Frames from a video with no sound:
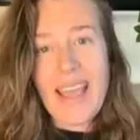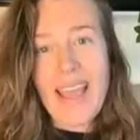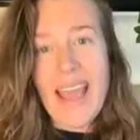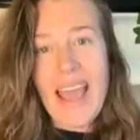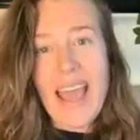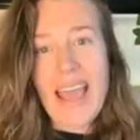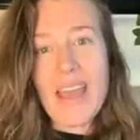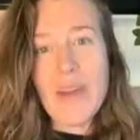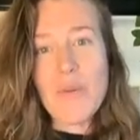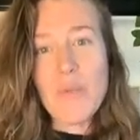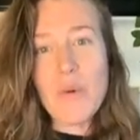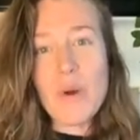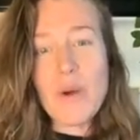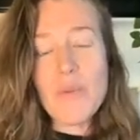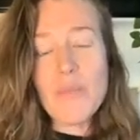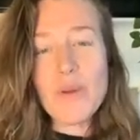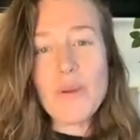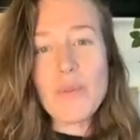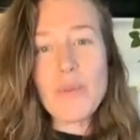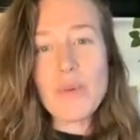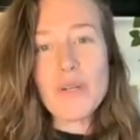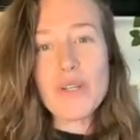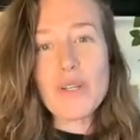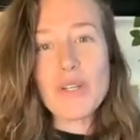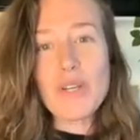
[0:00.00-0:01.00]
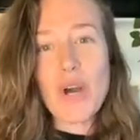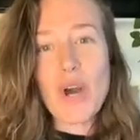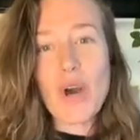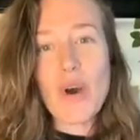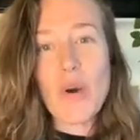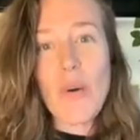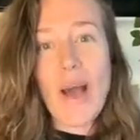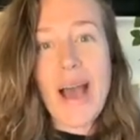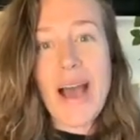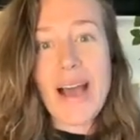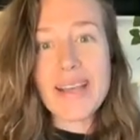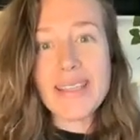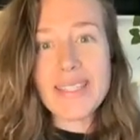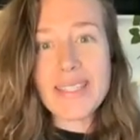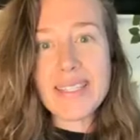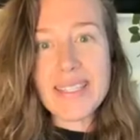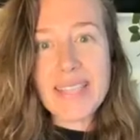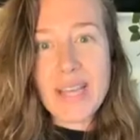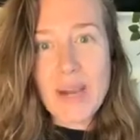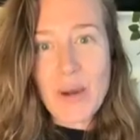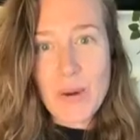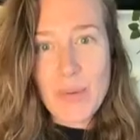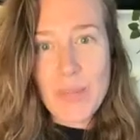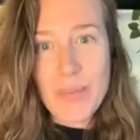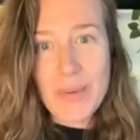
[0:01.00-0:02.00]
And women would go as
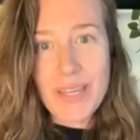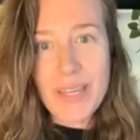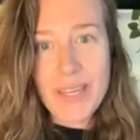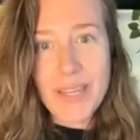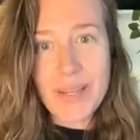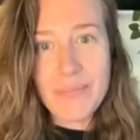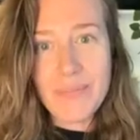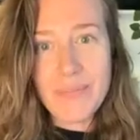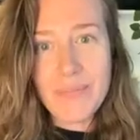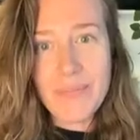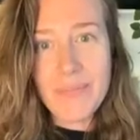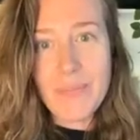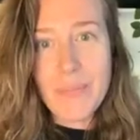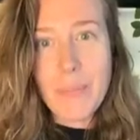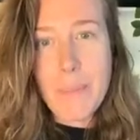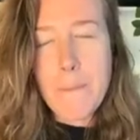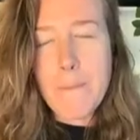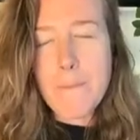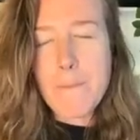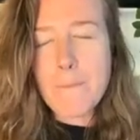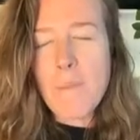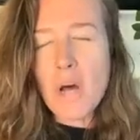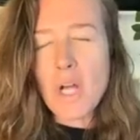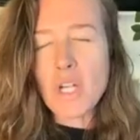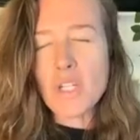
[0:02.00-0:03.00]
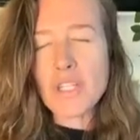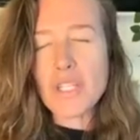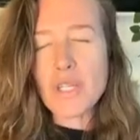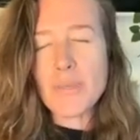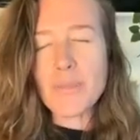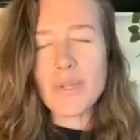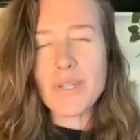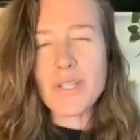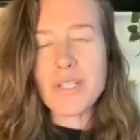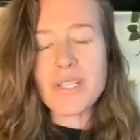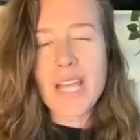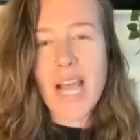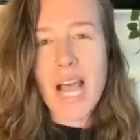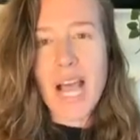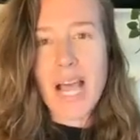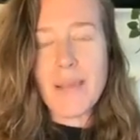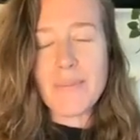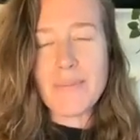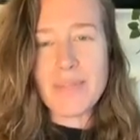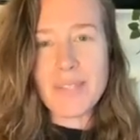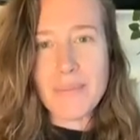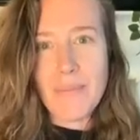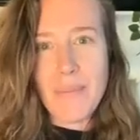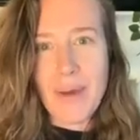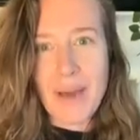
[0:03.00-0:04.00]
therapy multiple
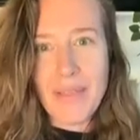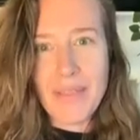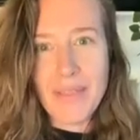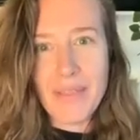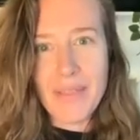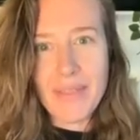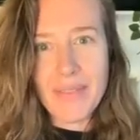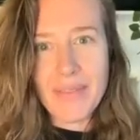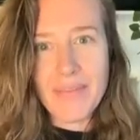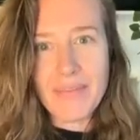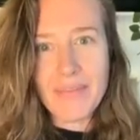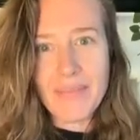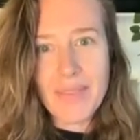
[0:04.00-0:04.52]
times a month